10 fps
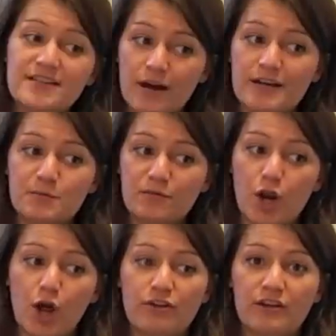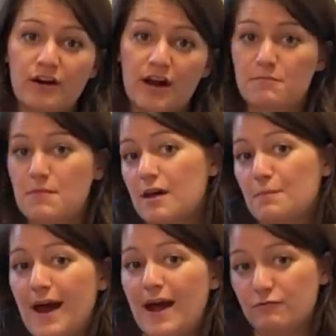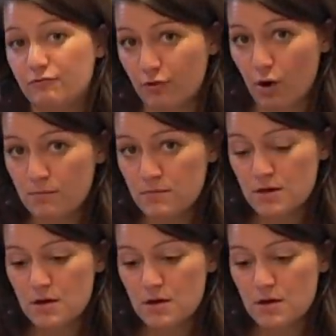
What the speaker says: an item of clothing that I can make a pattern from.